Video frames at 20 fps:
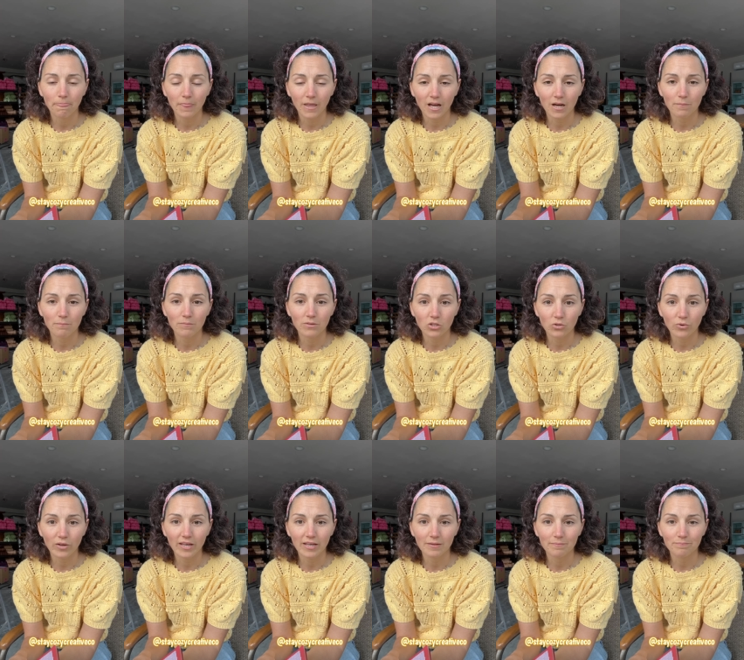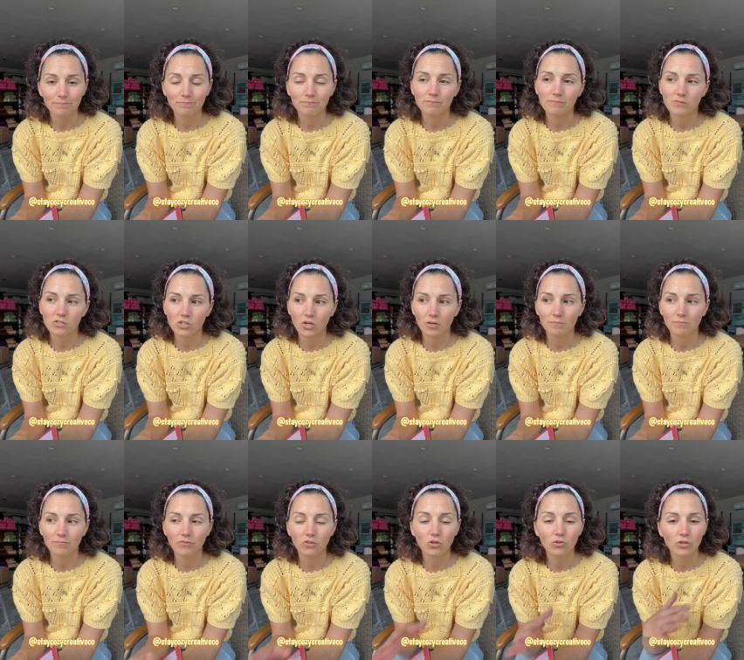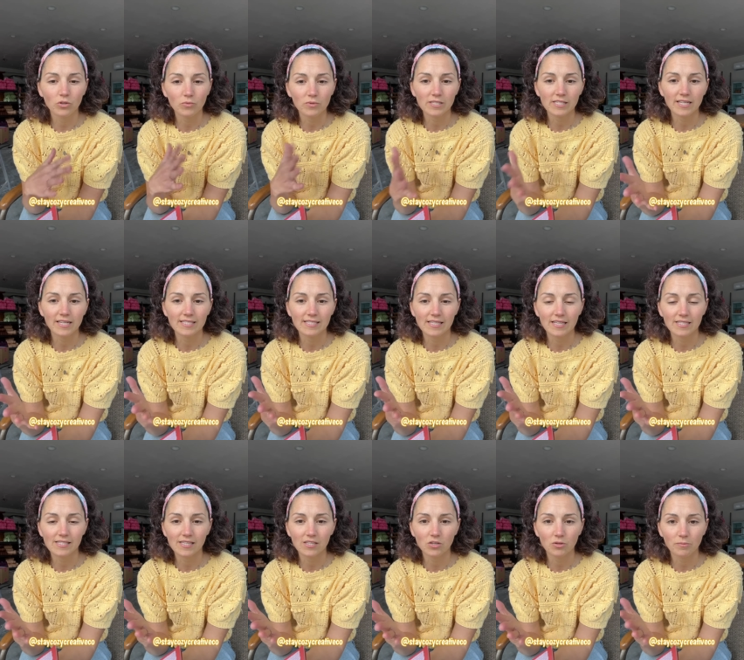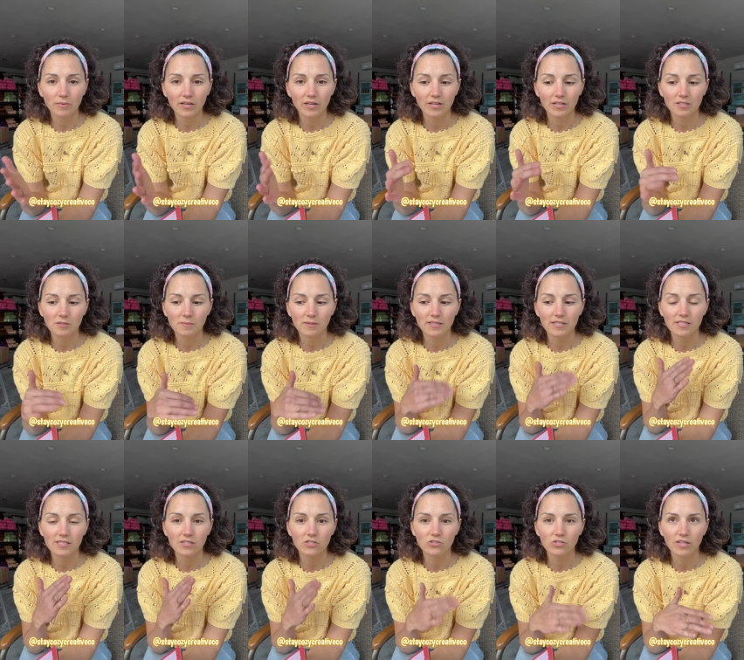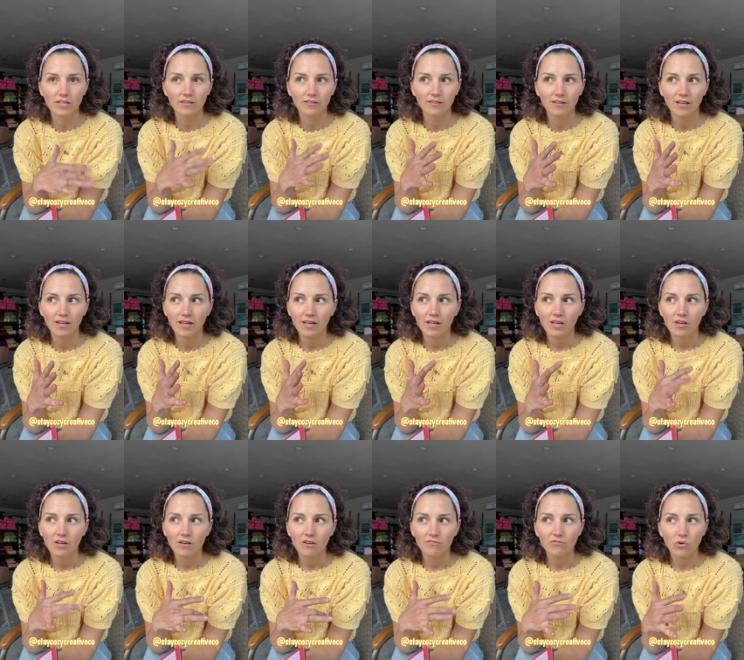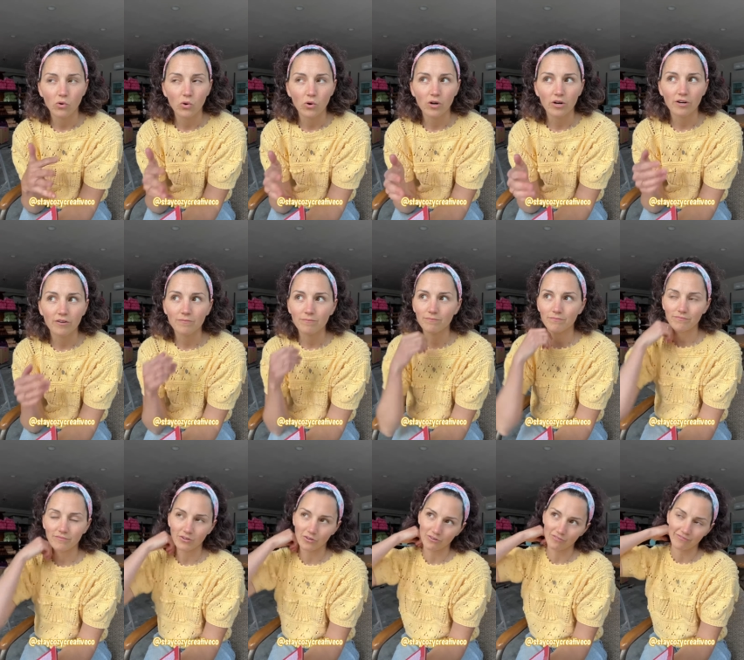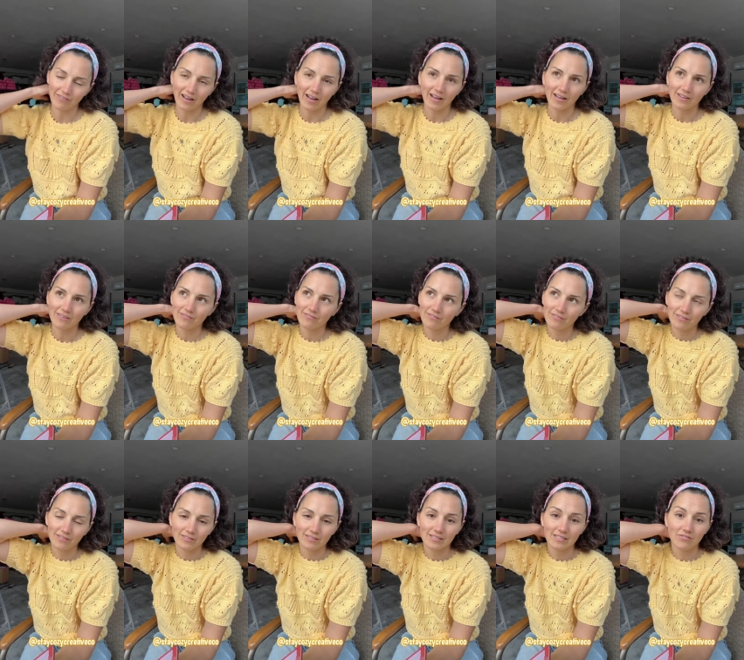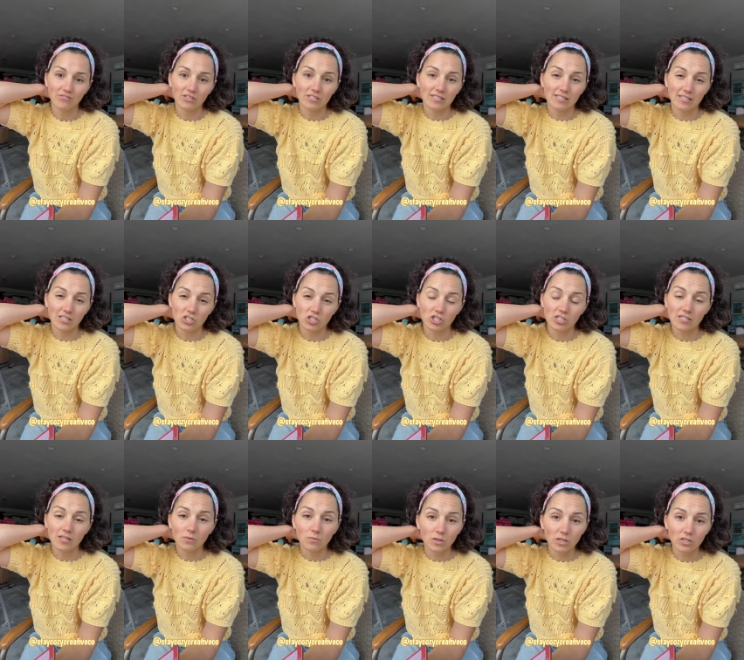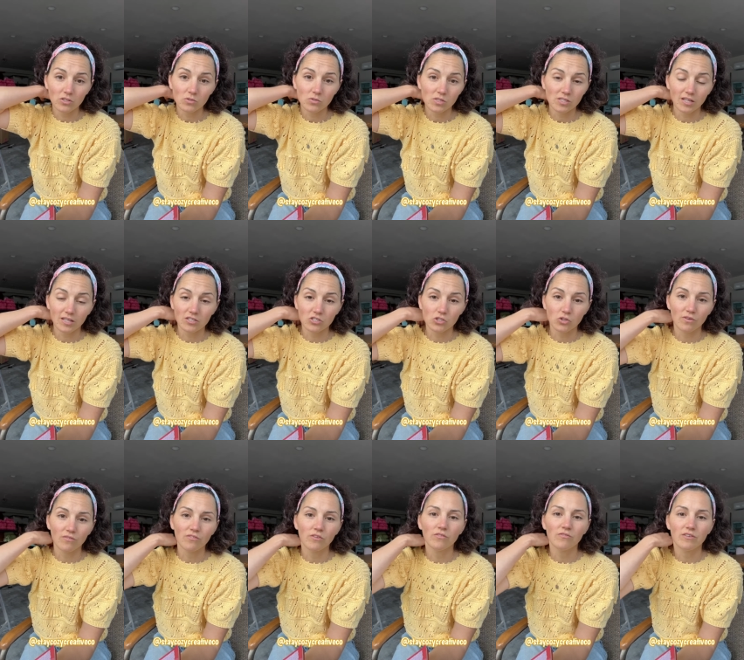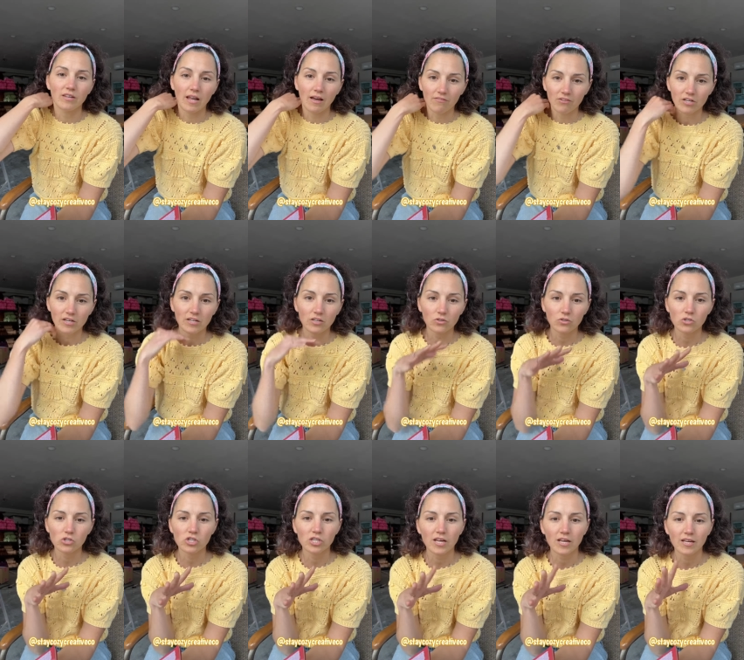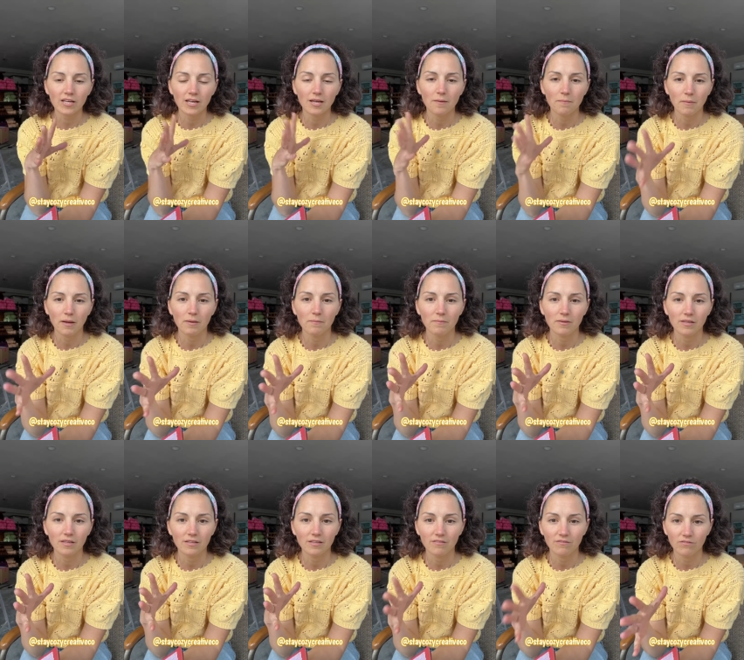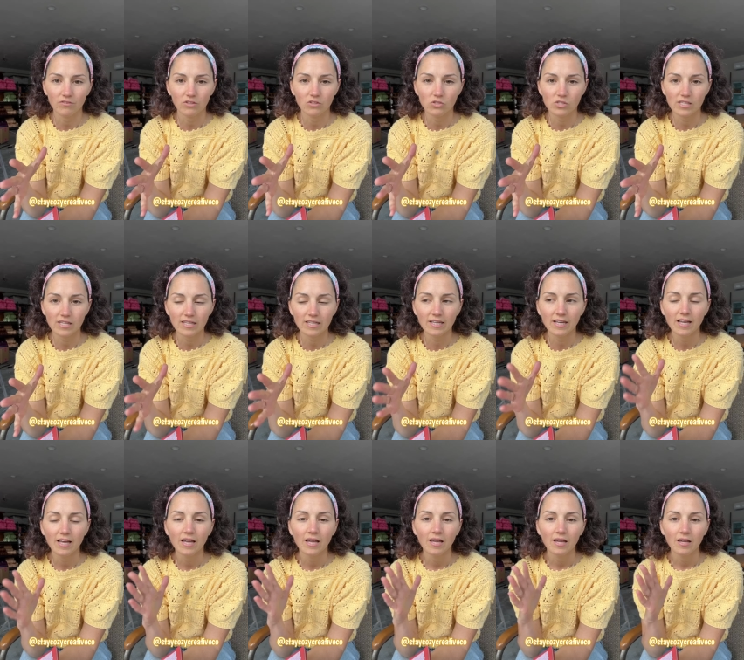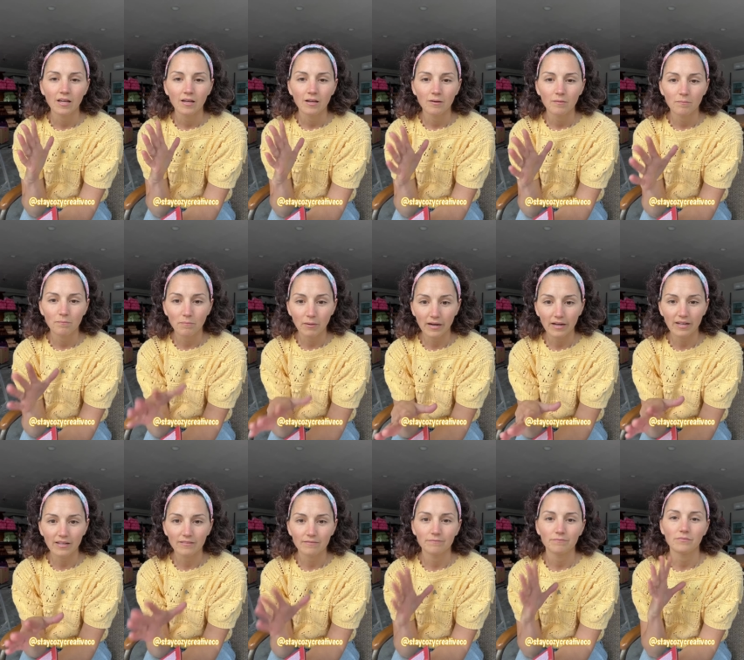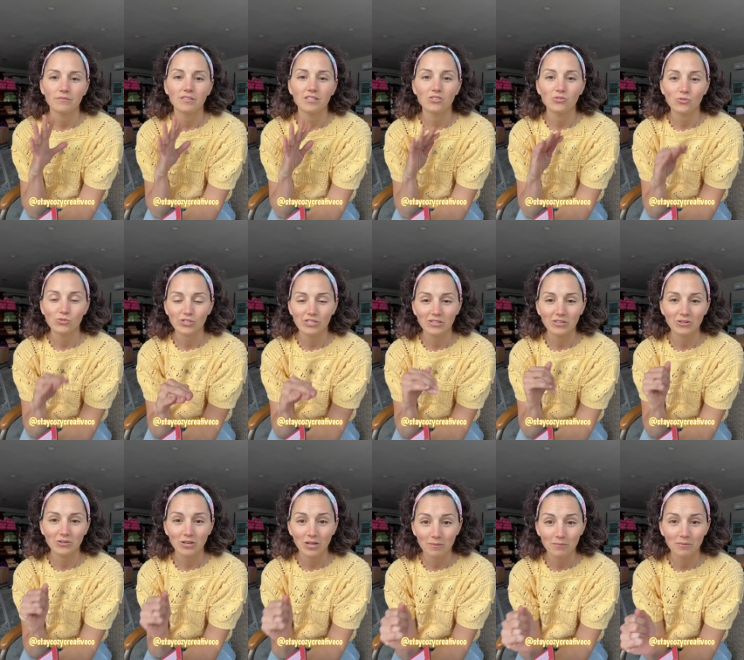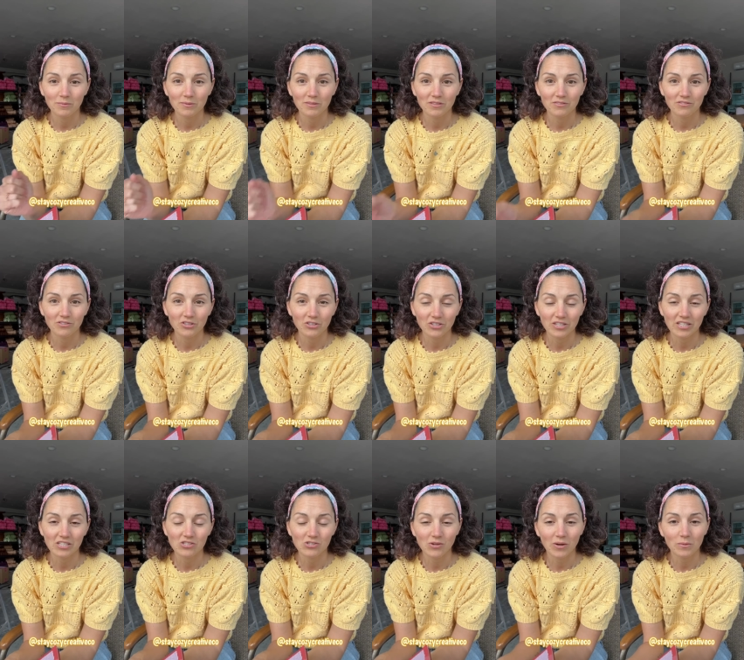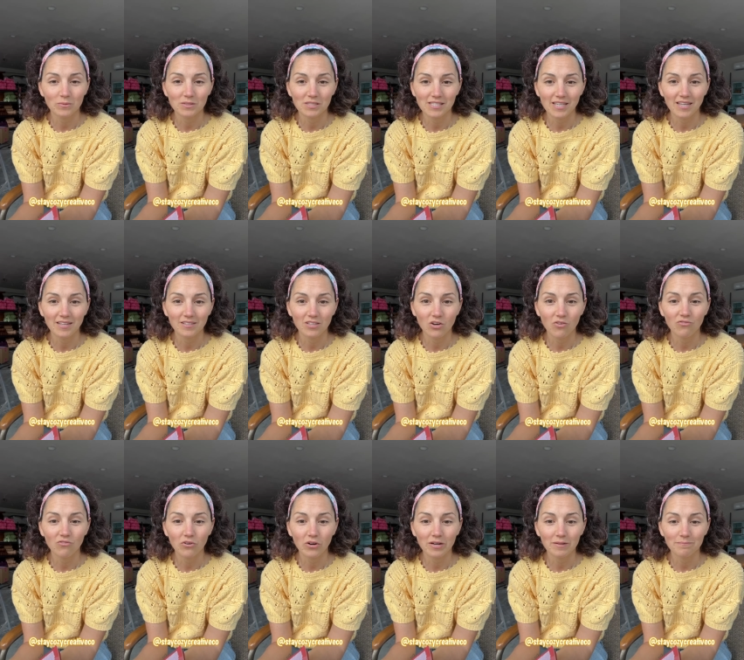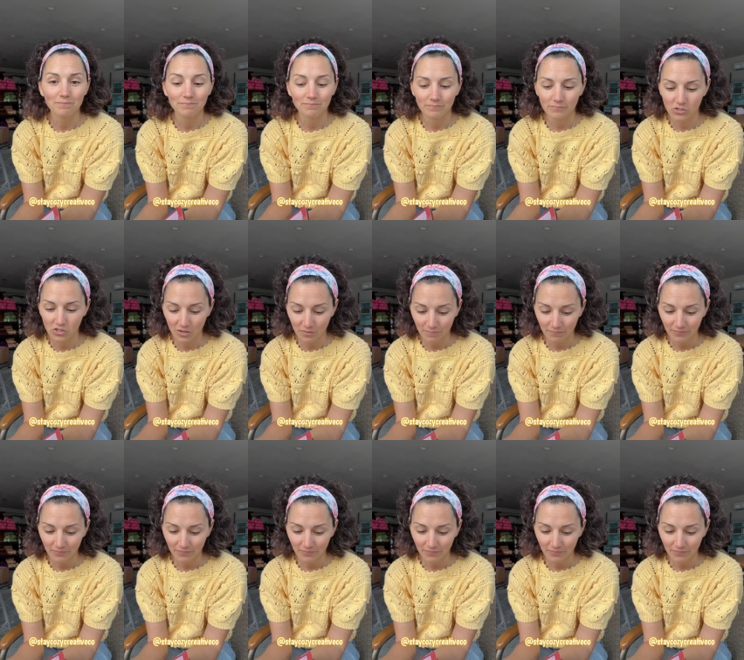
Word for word: um, you can. So the only reason I say it's intermediate is because there's like four or five different stitches that we use. And so if you've never done crochet, it might be confusing, but you still are capable of learning. So I would say go for it. So